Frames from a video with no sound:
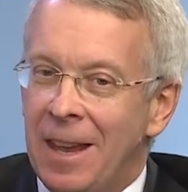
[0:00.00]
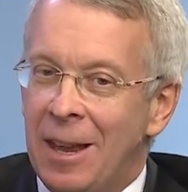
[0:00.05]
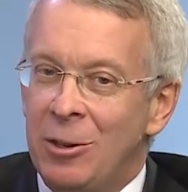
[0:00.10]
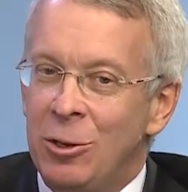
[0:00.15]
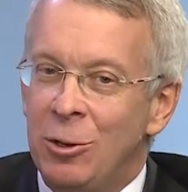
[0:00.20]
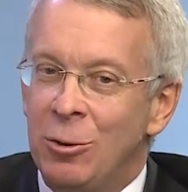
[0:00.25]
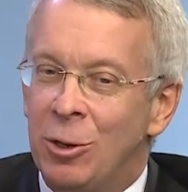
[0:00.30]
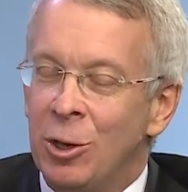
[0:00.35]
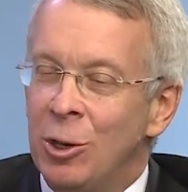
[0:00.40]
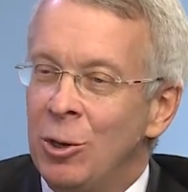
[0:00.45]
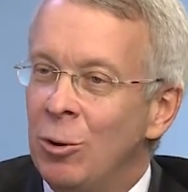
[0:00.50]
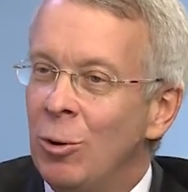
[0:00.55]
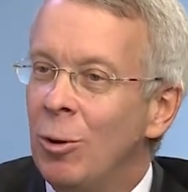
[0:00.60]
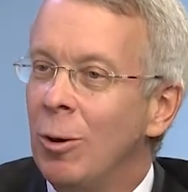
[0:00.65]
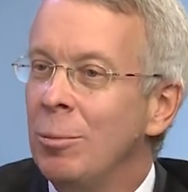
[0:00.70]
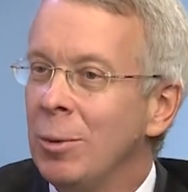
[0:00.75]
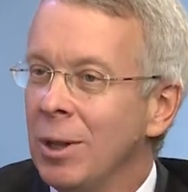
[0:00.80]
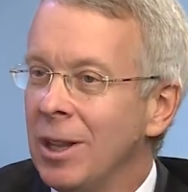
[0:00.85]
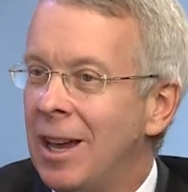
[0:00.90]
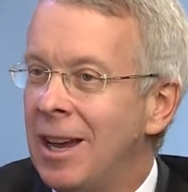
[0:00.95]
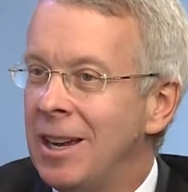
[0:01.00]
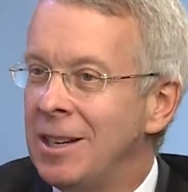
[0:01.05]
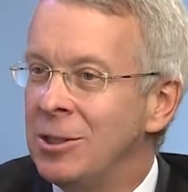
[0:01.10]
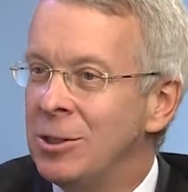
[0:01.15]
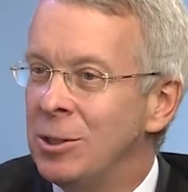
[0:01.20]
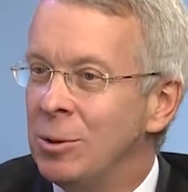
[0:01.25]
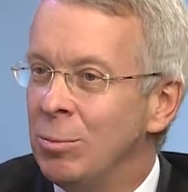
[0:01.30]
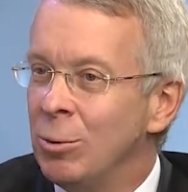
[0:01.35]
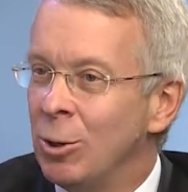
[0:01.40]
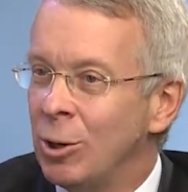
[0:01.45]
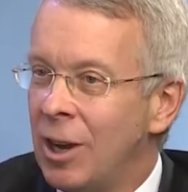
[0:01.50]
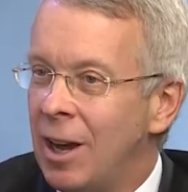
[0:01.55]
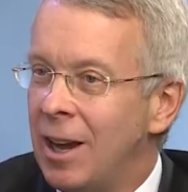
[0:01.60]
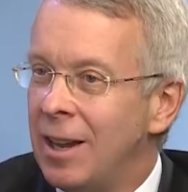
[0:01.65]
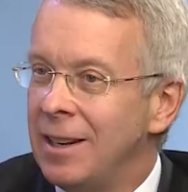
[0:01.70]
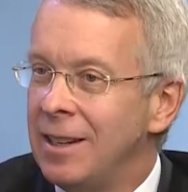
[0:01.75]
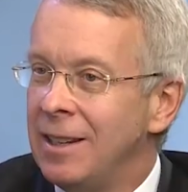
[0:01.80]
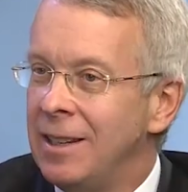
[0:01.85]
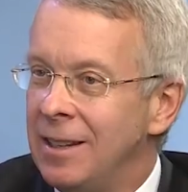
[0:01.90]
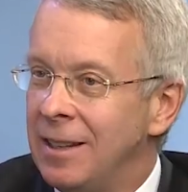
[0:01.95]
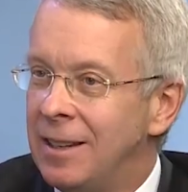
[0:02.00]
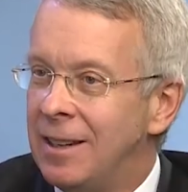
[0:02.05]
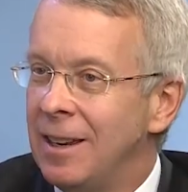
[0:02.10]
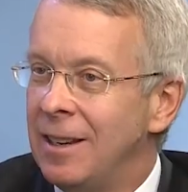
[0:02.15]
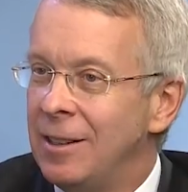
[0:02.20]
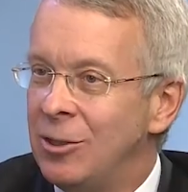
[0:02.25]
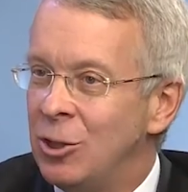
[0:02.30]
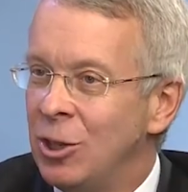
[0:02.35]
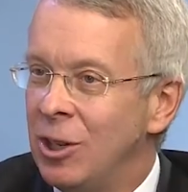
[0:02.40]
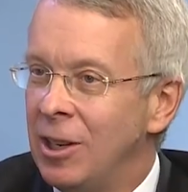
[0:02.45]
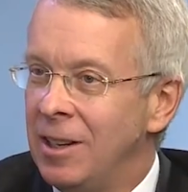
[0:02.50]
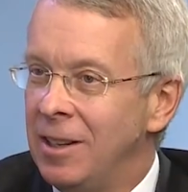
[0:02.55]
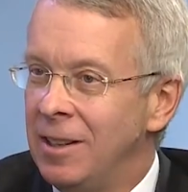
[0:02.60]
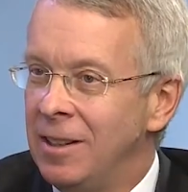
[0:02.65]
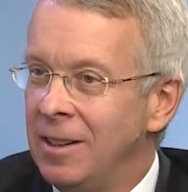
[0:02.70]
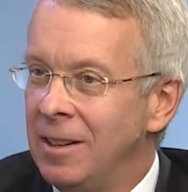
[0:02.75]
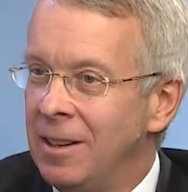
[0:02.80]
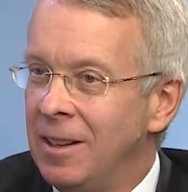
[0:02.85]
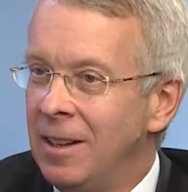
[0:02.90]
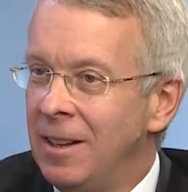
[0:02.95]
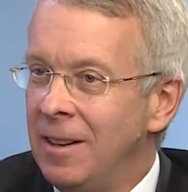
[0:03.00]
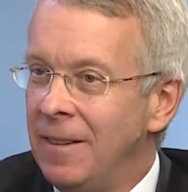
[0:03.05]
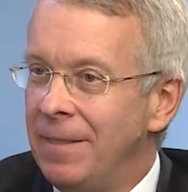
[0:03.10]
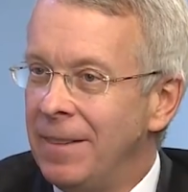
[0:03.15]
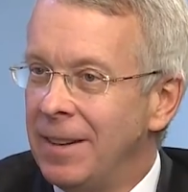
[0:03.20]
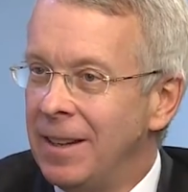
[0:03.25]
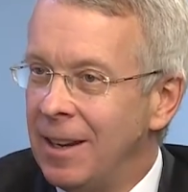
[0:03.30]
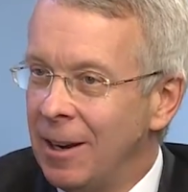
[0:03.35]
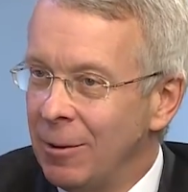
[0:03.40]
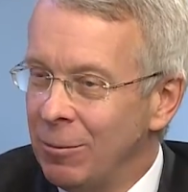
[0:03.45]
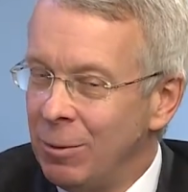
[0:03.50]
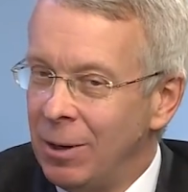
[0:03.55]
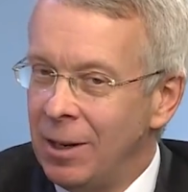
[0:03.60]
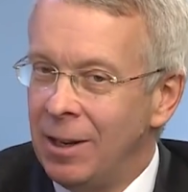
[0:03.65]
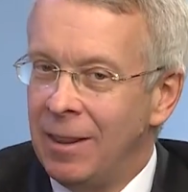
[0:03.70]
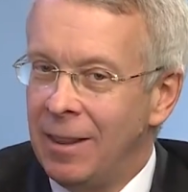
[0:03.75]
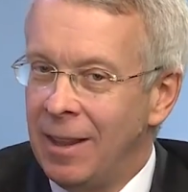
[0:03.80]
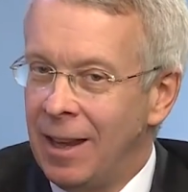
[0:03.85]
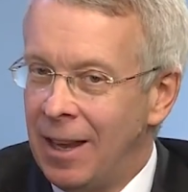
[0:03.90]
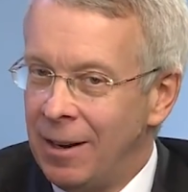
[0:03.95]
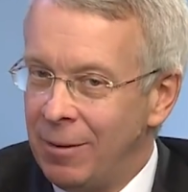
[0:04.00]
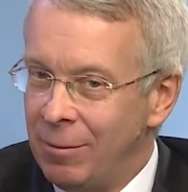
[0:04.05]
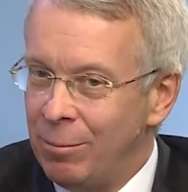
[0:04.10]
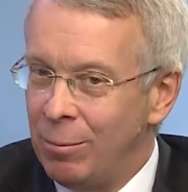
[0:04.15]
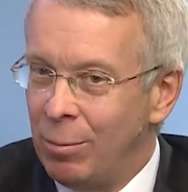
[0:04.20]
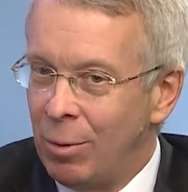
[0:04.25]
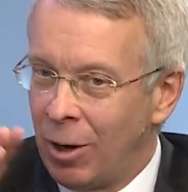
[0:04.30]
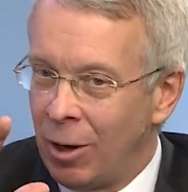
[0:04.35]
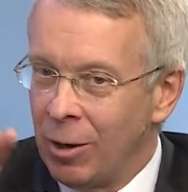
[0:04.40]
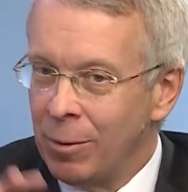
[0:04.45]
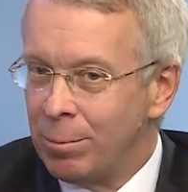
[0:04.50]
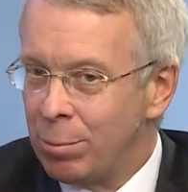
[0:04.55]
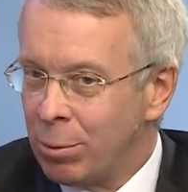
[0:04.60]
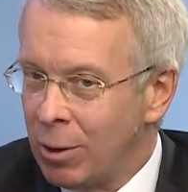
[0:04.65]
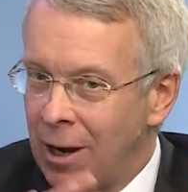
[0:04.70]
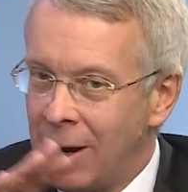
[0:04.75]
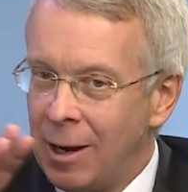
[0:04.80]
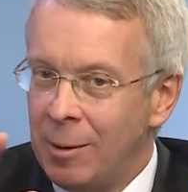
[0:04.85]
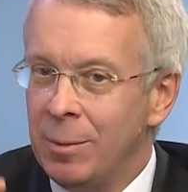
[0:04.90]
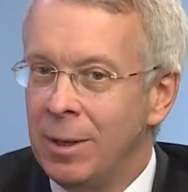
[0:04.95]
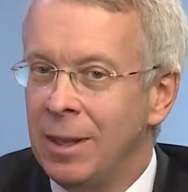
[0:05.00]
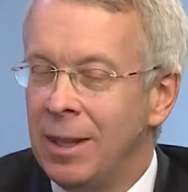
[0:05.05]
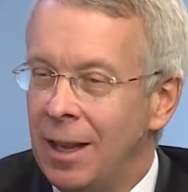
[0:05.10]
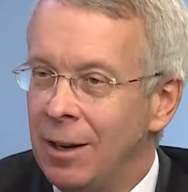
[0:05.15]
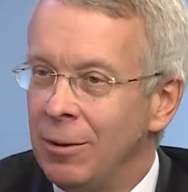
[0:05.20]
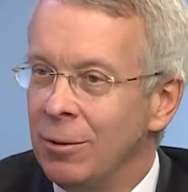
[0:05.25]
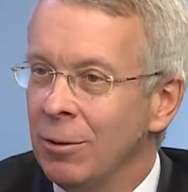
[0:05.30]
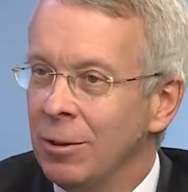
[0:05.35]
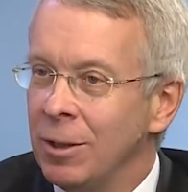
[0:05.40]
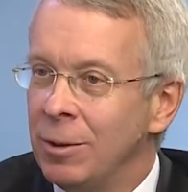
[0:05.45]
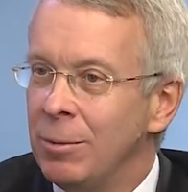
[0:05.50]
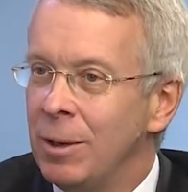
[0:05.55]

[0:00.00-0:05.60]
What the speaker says: and you can normalize the Brugada EKG, get rid of that R prime and that early